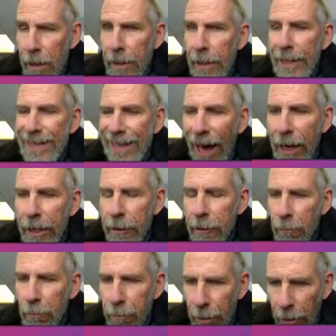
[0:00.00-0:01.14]
Elite
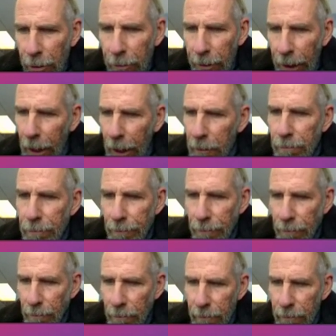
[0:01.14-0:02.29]
program,
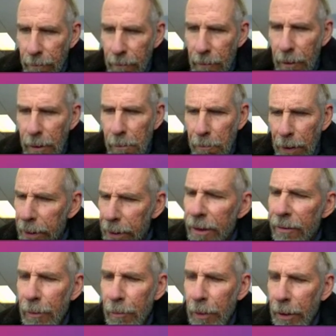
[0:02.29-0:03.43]
many of
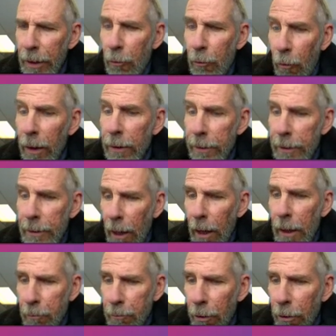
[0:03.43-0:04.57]
them are going to want the
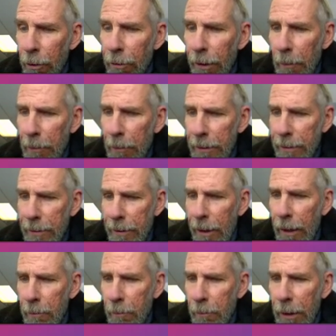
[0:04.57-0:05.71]
Elite program because of the
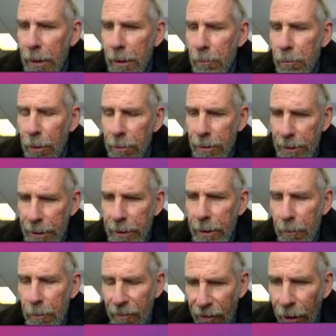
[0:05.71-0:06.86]
kind of money it pulls in
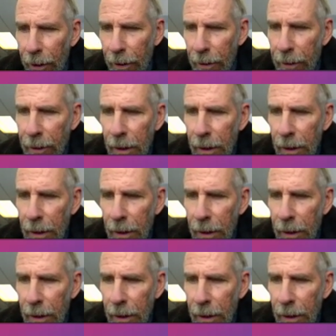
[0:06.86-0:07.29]
up front,